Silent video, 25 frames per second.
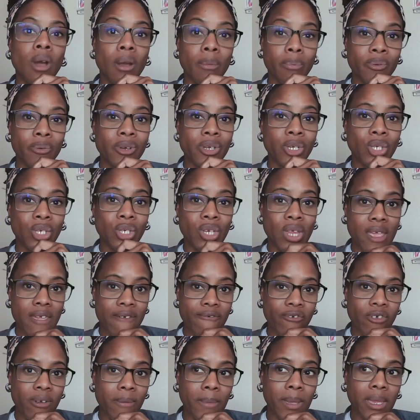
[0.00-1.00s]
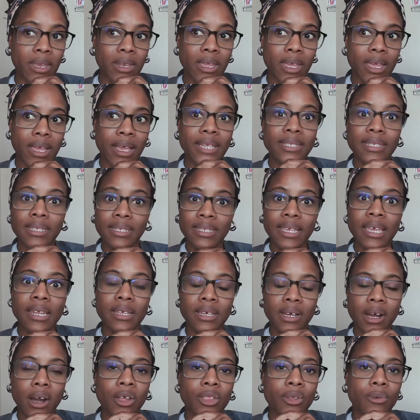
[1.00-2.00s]
appreciate from it, as I
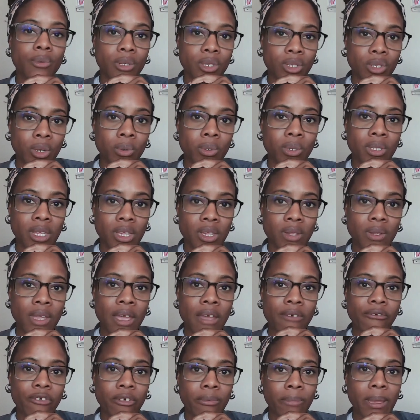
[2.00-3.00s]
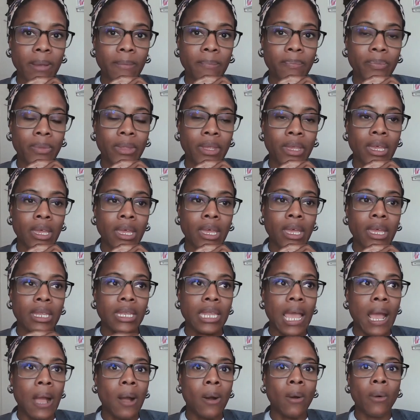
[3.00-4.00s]
said, are the results that you get from it.
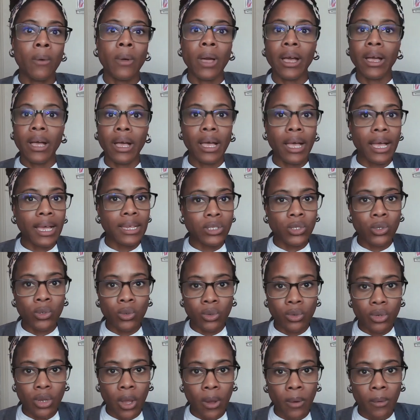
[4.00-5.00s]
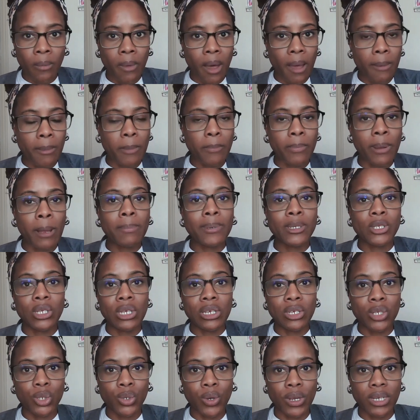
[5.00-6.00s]
Now, as you all know, I'm a published
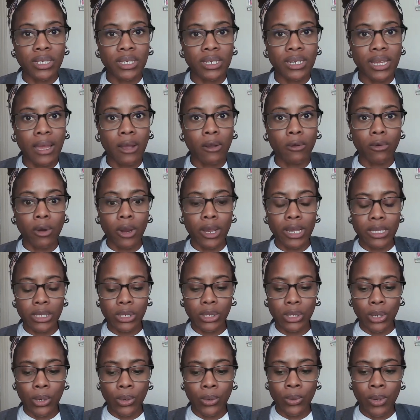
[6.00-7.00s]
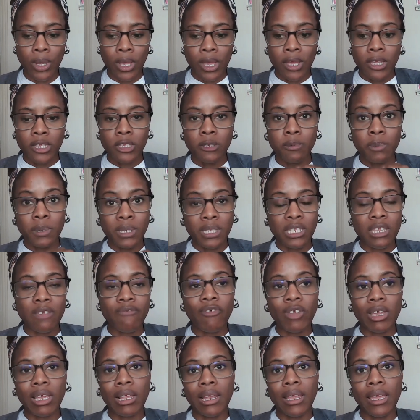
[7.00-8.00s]
illustrator now, right? So
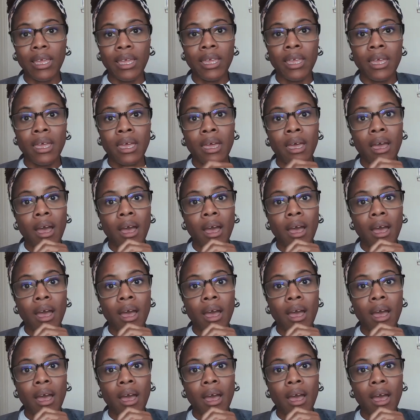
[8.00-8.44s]
specifically,